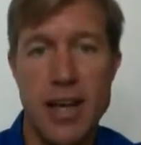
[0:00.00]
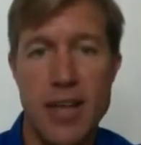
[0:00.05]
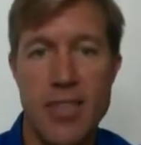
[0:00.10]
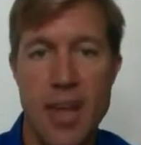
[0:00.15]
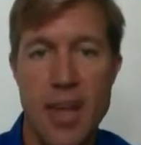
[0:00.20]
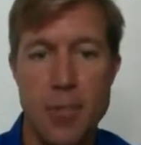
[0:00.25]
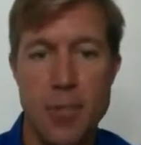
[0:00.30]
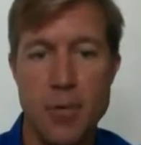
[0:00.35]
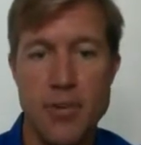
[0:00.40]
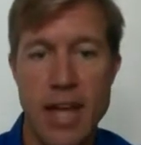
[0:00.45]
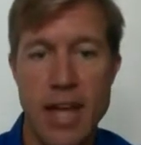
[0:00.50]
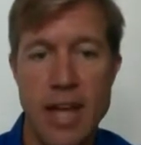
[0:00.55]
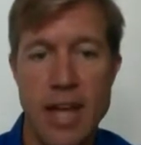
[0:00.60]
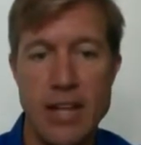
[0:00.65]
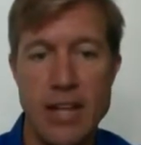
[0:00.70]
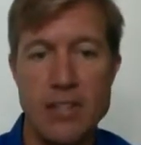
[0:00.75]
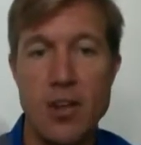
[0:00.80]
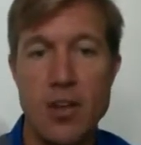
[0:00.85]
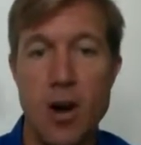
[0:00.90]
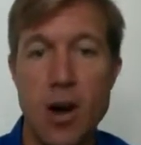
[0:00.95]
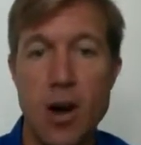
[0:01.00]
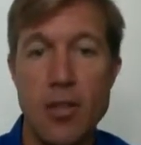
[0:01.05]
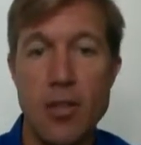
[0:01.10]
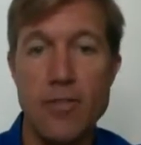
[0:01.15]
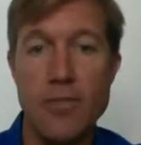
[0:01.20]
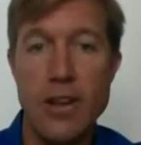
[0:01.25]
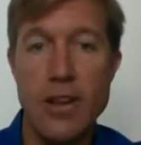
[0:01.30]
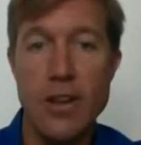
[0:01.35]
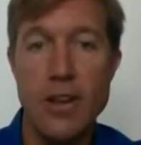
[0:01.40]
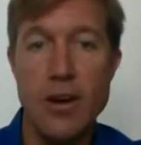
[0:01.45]
that pertains to all the
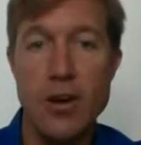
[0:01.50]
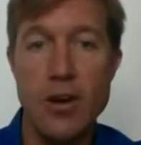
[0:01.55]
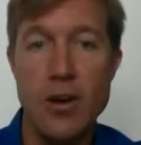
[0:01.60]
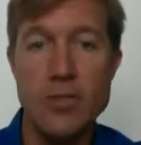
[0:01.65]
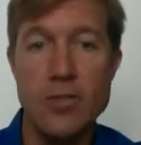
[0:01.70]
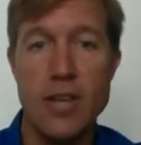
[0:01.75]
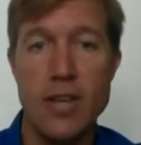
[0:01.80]
videos,